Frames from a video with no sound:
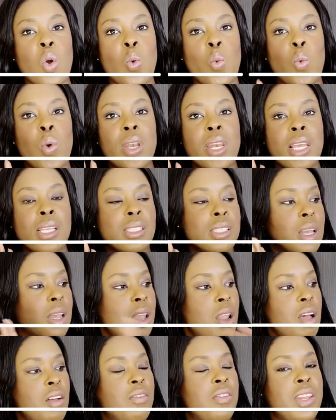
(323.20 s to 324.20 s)
With this
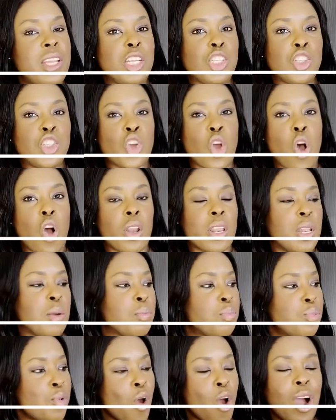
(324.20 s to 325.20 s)
lovely
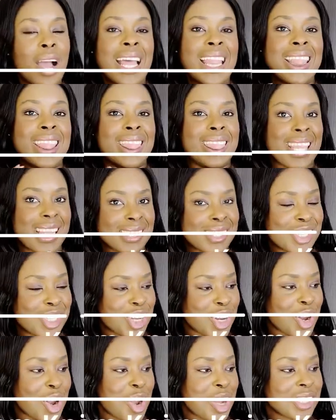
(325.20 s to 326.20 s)
chocolate brown knit
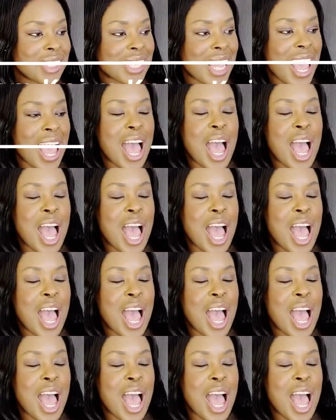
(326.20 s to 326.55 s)
skirt,